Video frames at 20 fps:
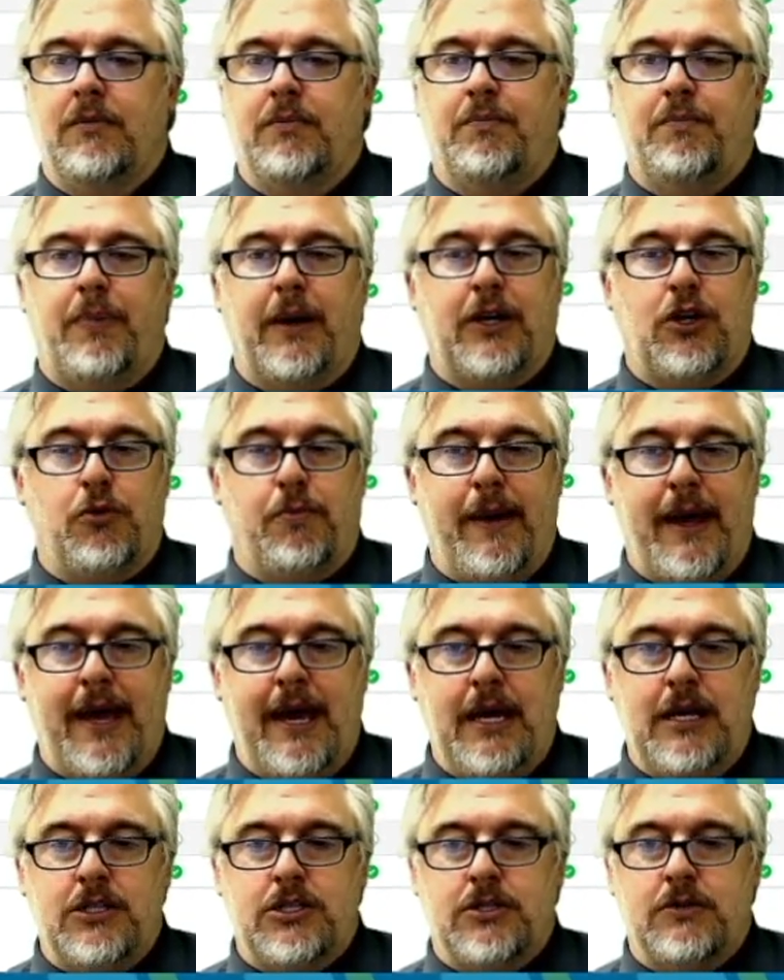pick your
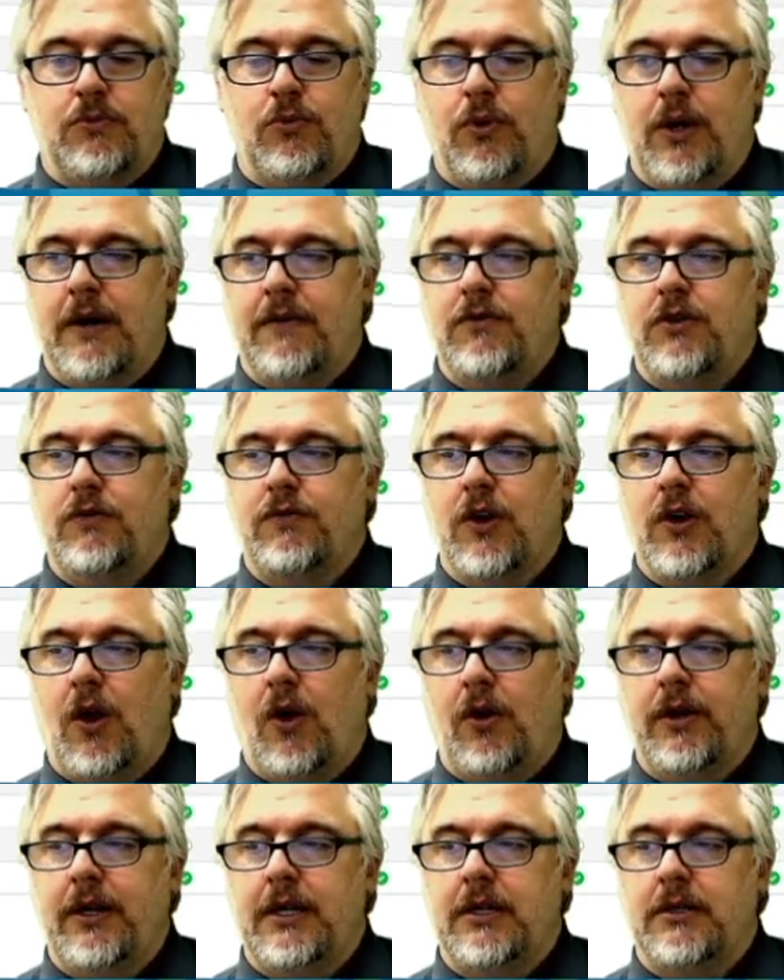page, whatever you've
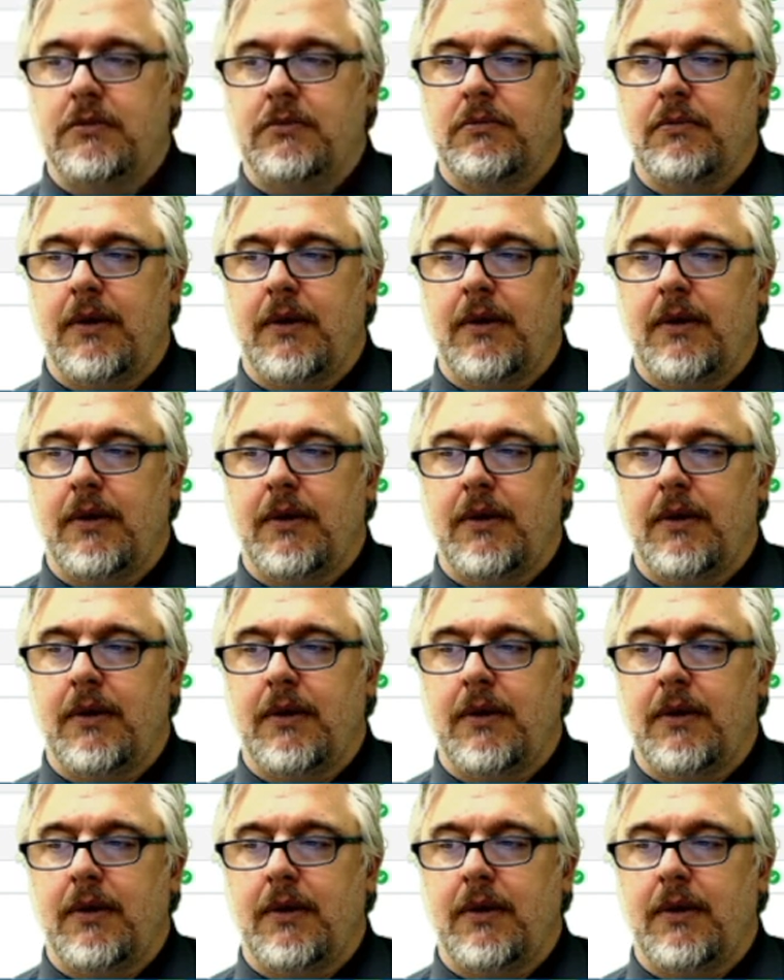called it,